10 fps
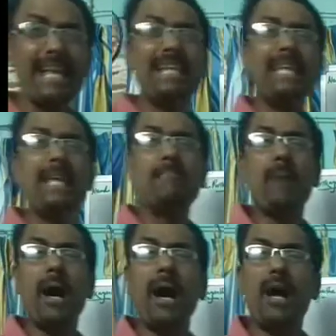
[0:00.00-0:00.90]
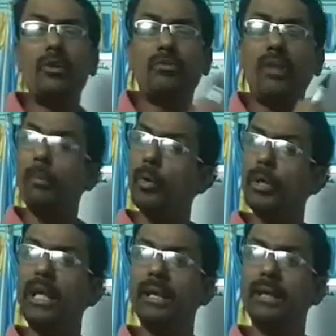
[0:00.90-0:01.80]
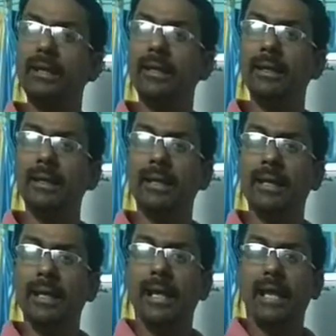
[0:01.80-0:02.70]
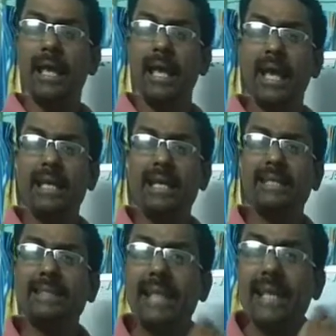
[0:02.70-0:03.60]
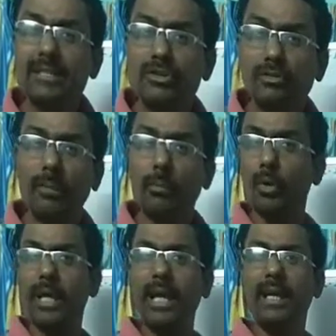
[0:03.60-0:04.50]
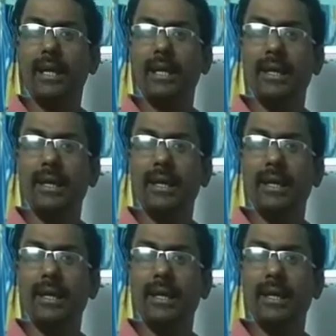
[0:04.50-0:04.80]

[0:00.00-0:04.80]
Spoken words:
Any part of the body, any cells of the body,